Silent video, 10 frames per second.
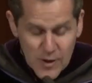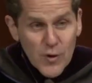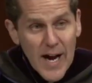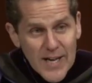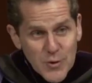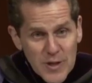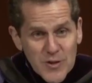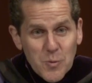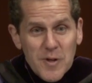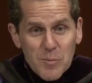
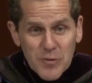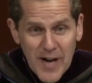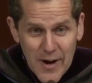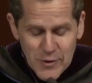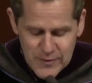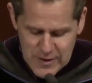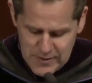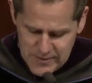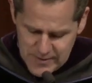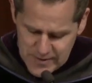Graduates, we are proud of
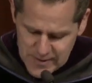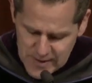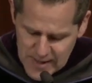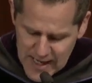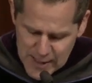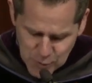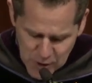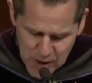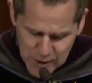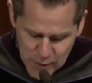you, and we're
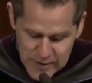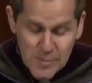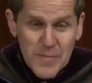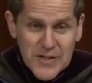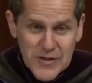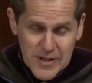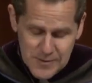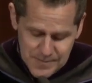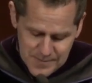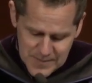all going to miss
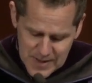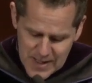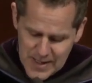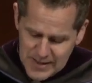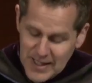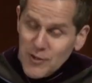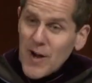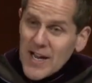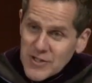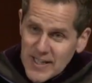you.
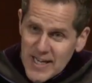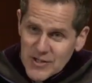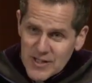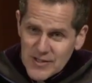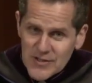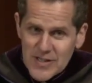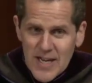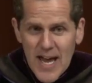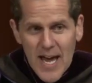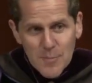Congratulations
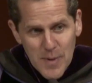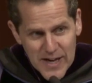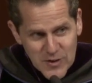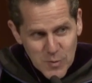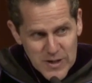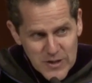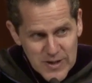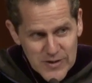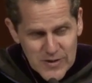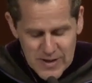and best
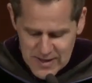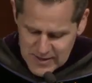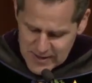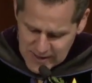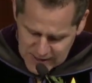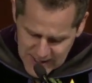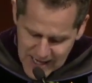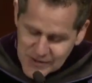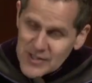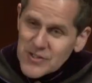wishes to the
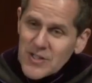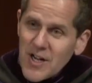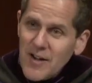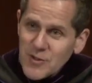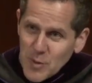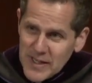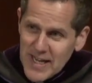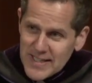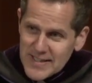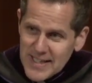classes of
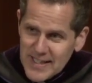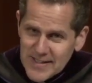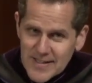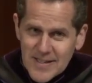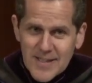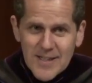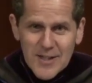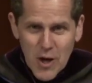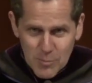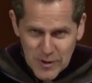2018.
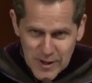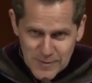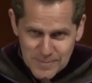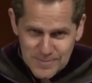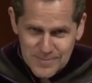Go Blue.